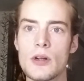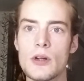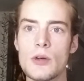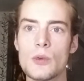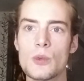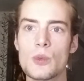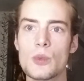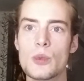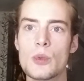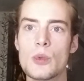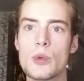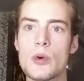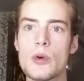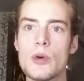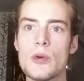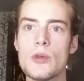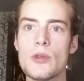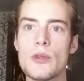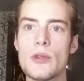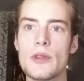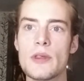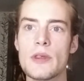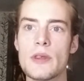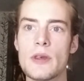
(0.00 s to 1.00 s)
not
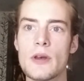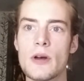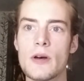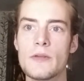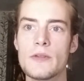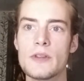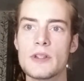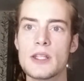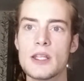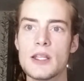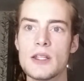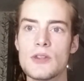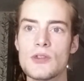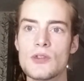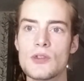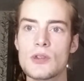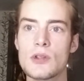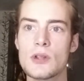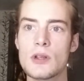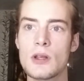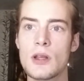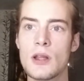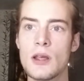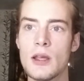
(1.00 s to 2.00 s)
worthy of
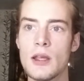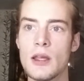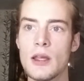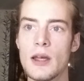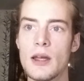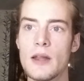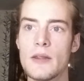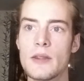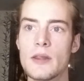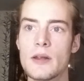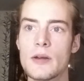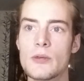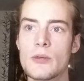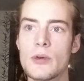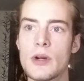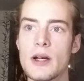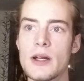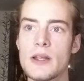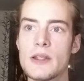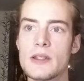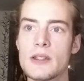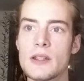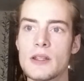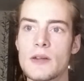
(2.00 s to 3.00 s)
attention, and the
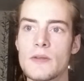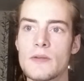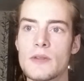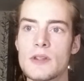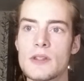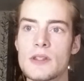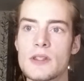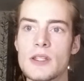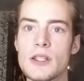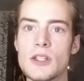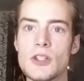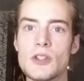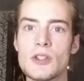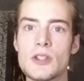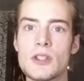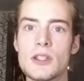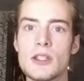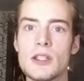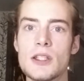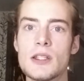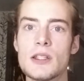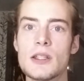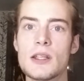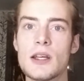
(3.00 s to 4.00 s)
arising of the
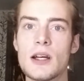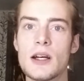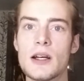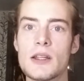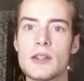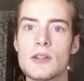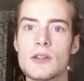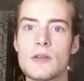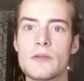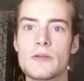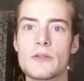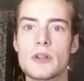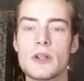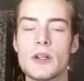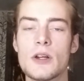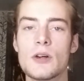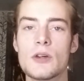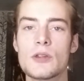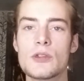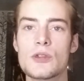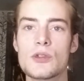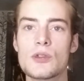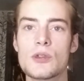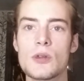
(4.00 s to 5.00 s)
16 kinds of
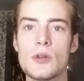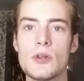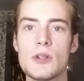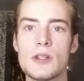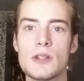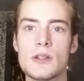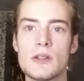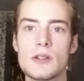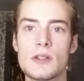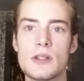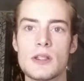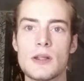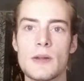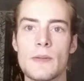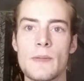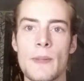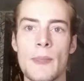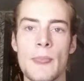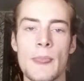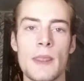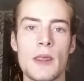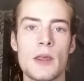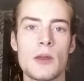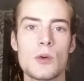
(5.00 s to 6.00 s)
uncertainty,
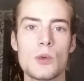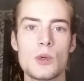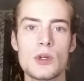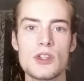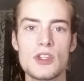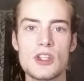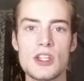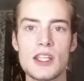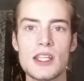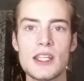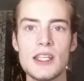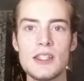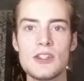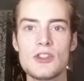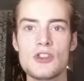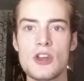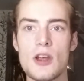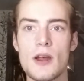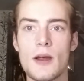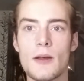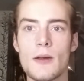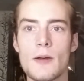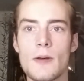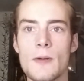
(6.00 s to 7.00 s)

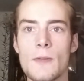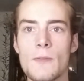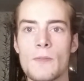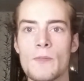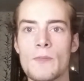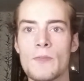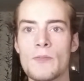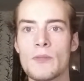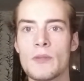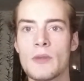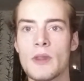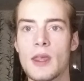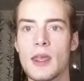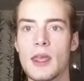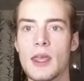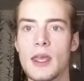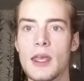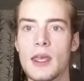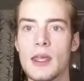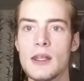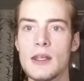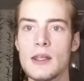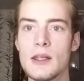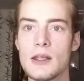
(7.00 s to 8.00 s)
vichikiccha,
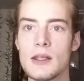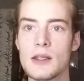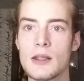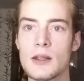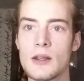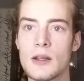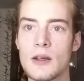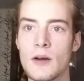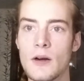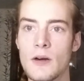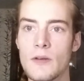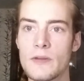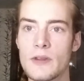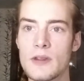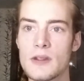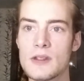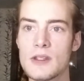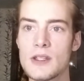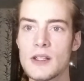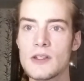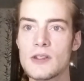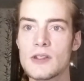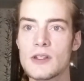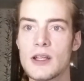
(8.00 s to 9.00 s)
and of the
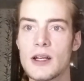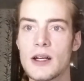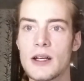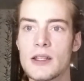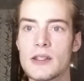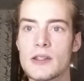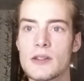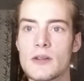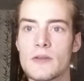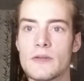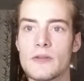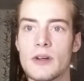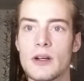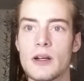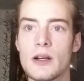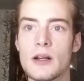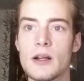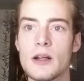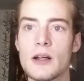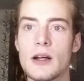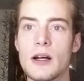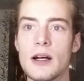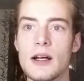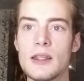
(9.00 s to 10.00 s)
6 kinds of
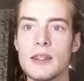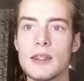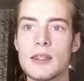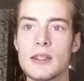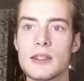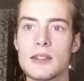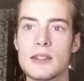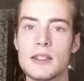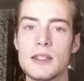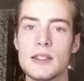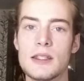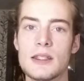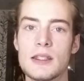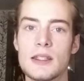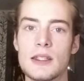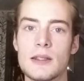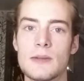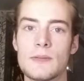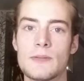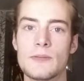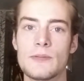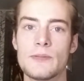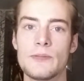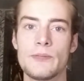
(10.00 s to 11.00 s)
atta,
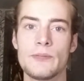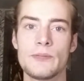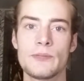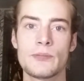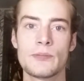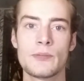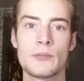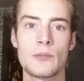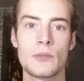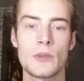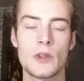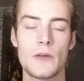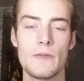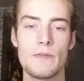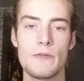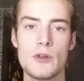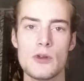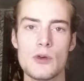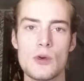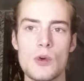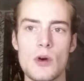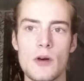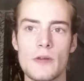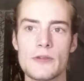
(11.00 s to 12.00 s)
diti,
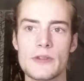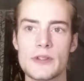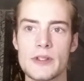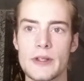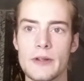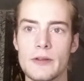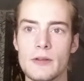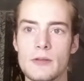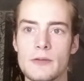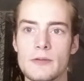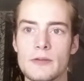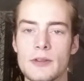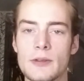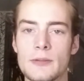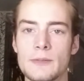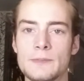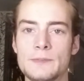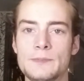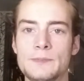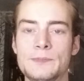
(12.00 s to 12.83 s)
view of self.